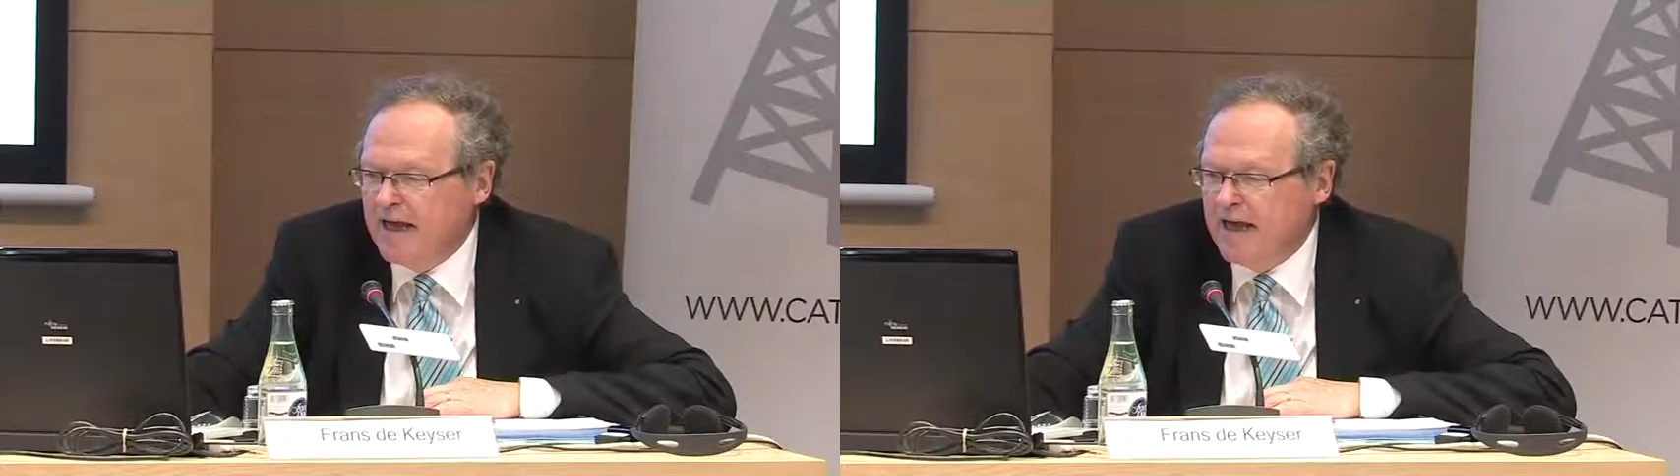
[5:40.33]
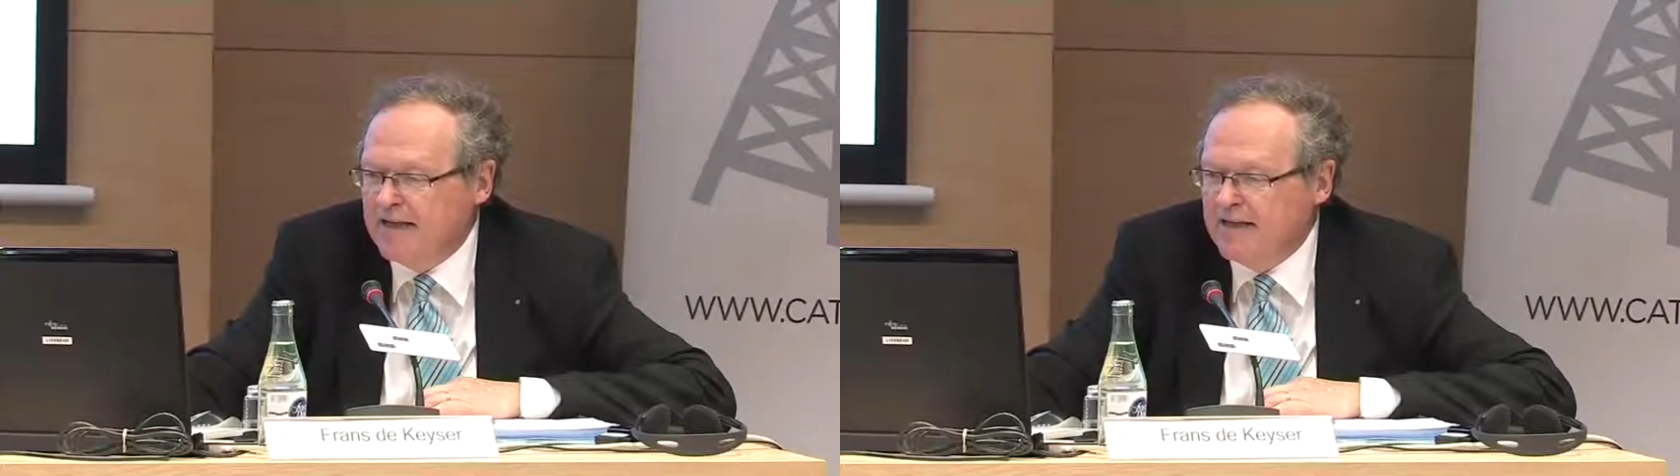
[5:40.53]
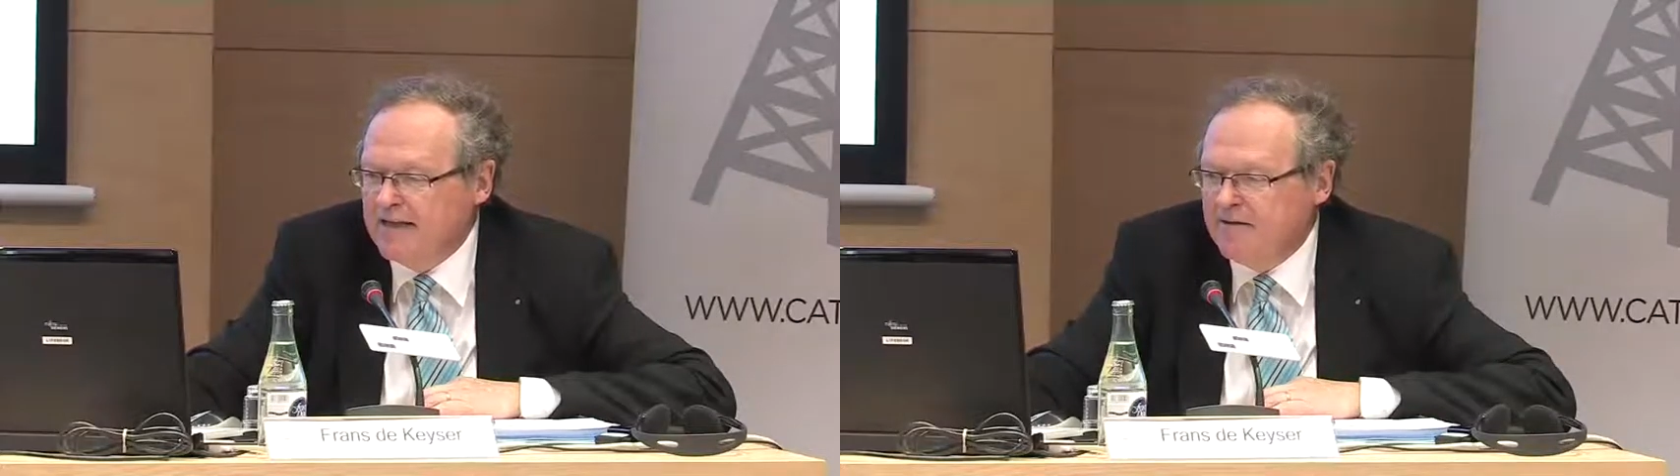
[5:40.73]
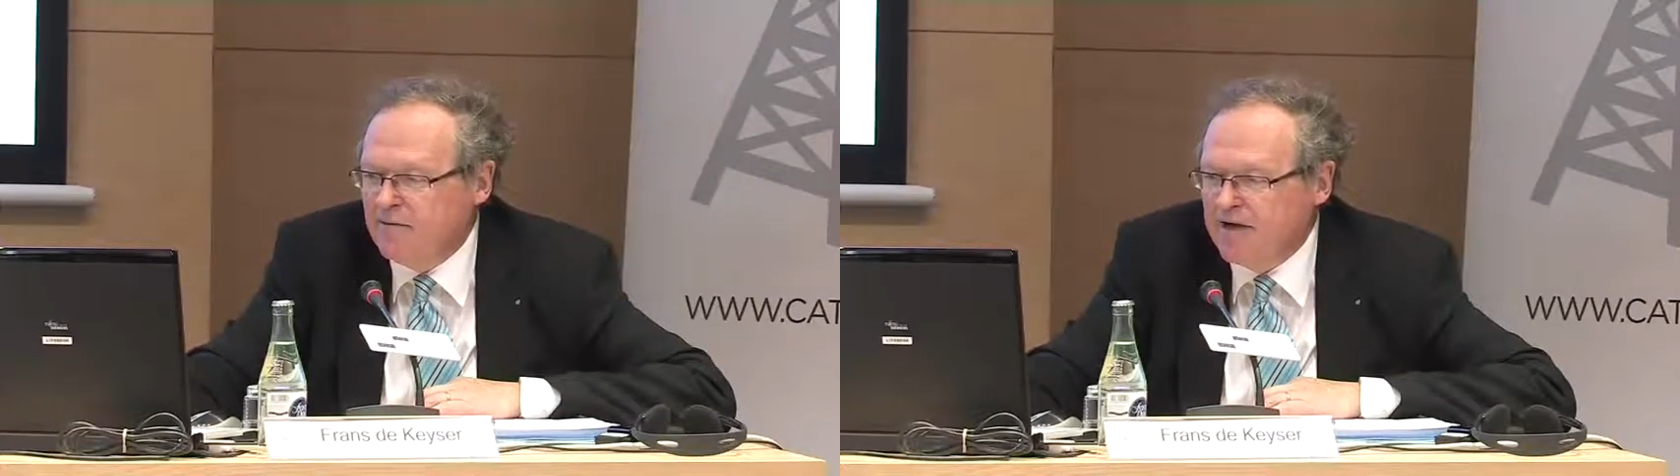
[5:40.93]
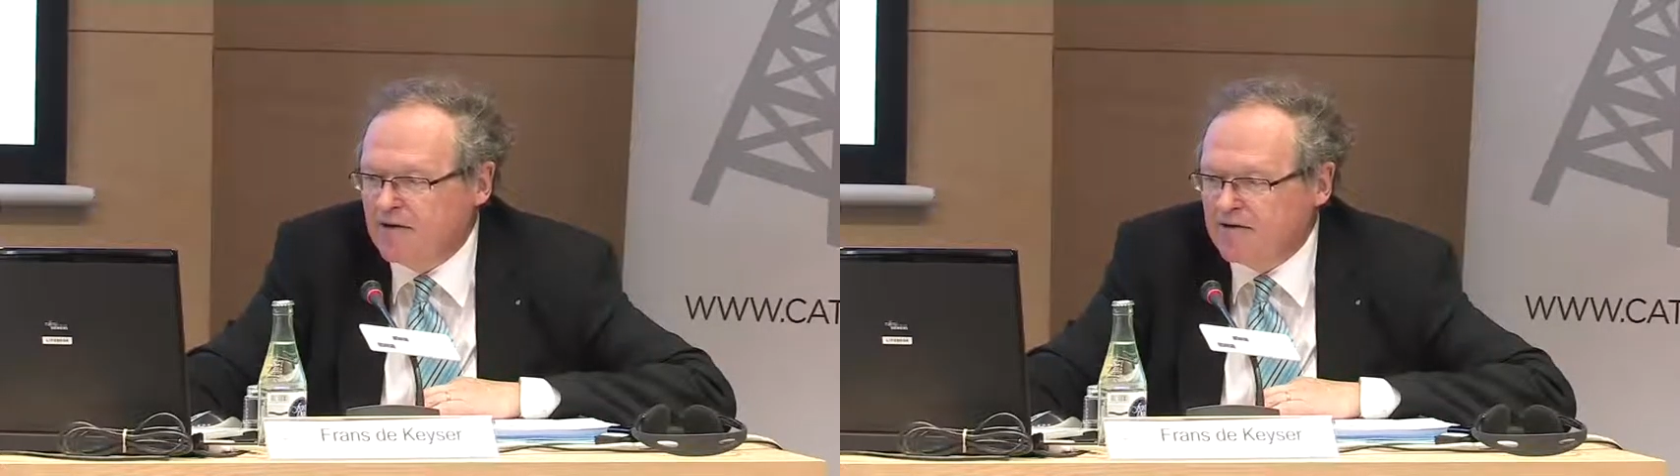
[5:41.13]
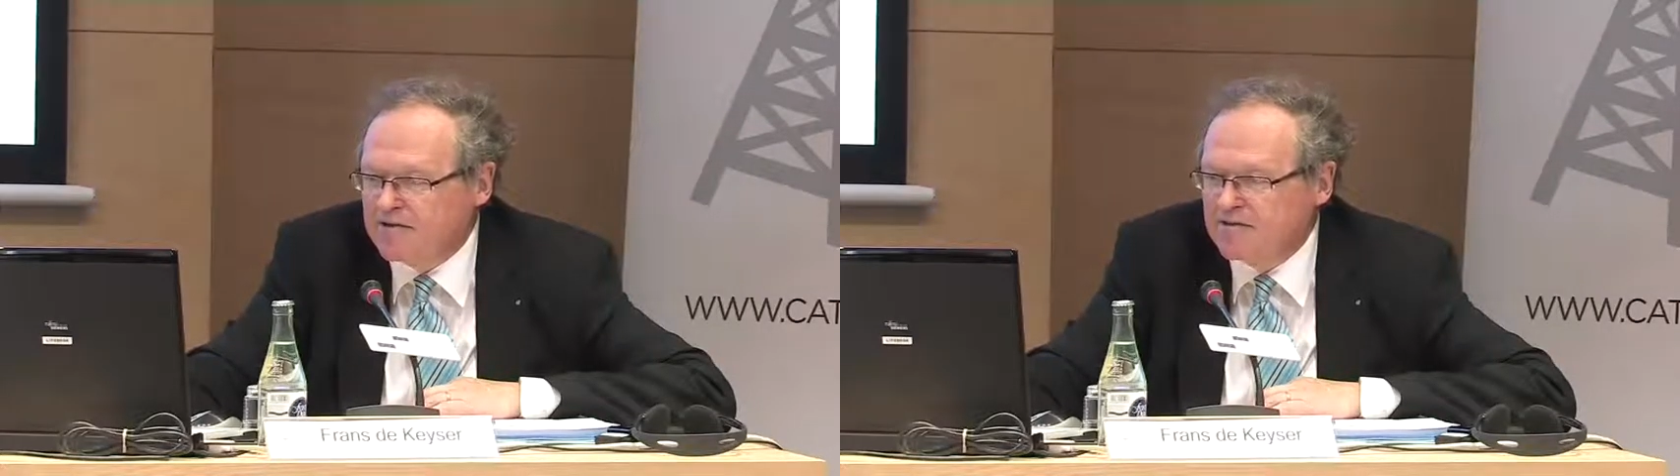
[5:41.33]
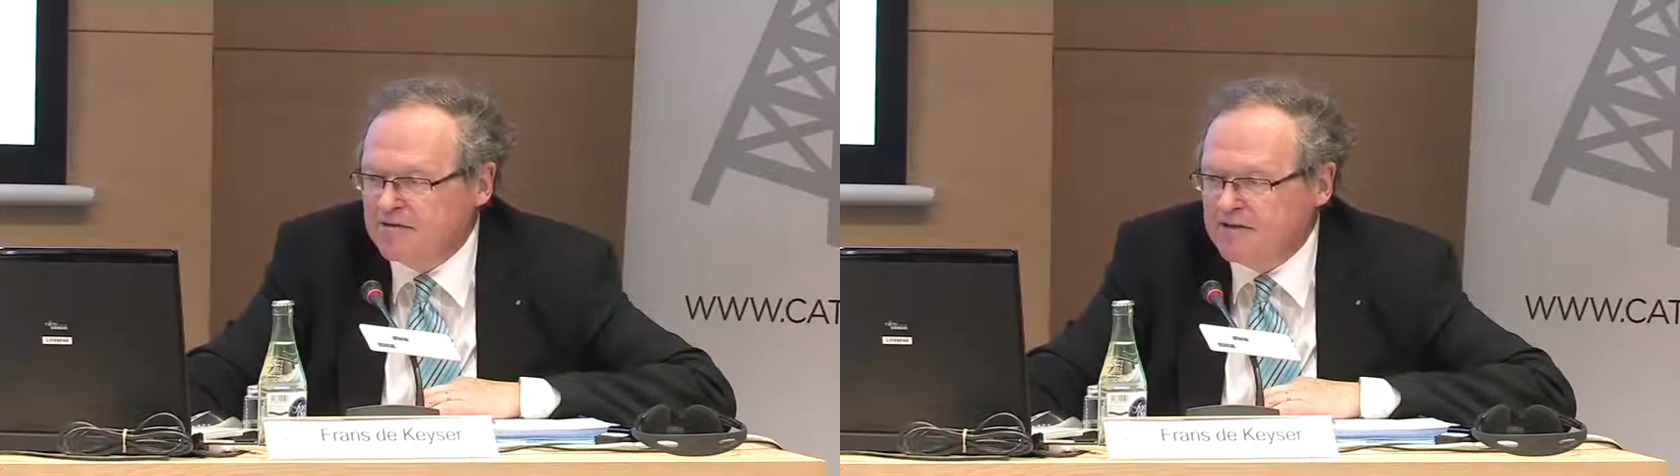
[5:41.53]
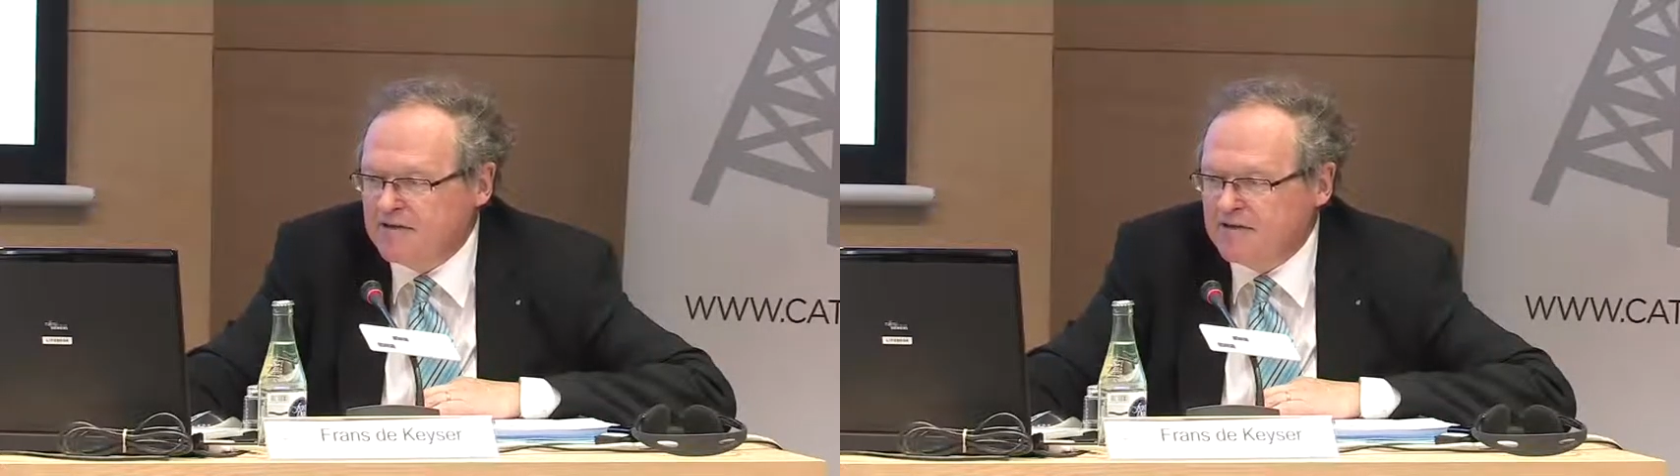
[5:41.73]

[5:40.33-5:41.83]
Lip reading: and we also